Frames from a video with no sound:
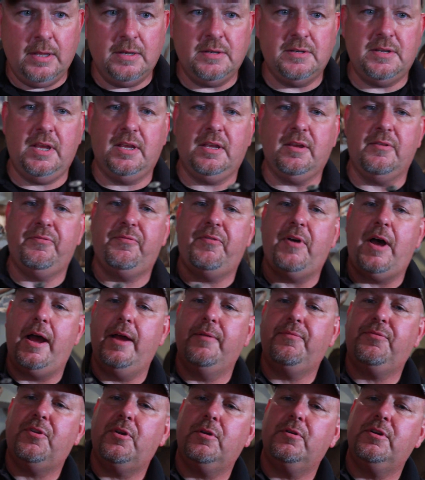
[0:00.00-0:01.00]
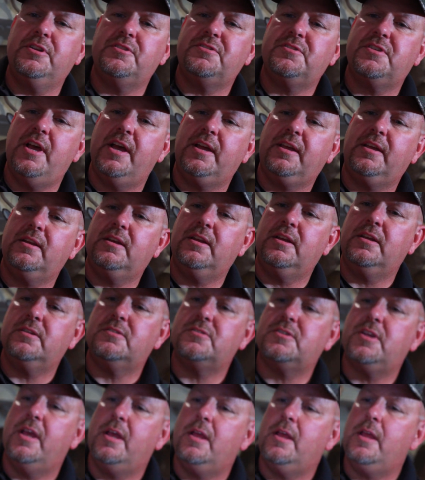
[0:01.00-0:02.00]
Take a 5/32
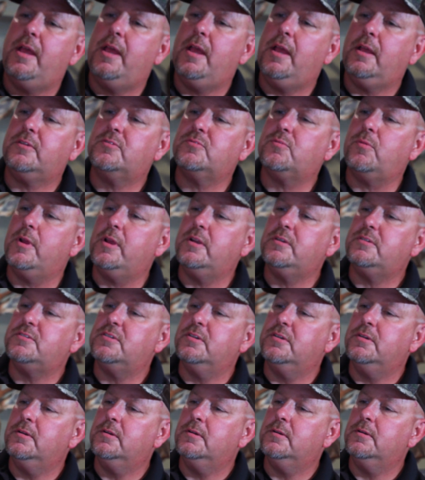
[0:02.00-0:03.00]
inch hex wrench.